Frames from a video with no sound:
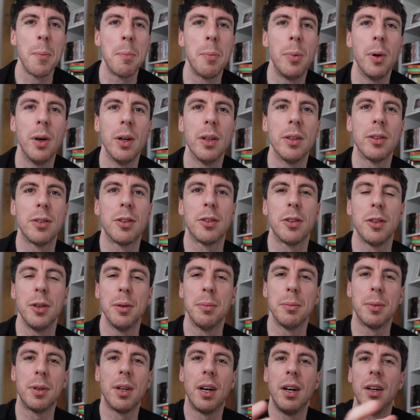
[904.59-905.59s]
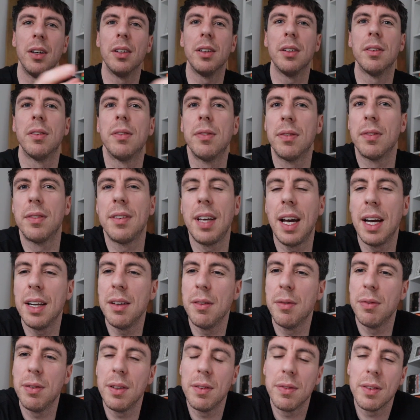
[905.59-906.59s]
but some kind of
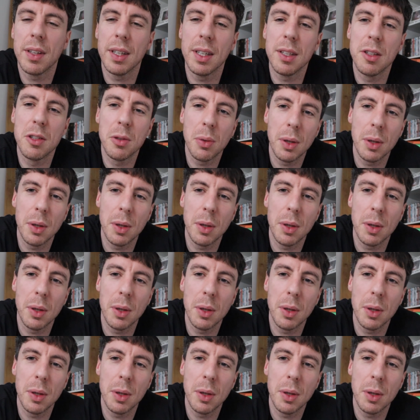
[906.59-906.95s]
10, 15,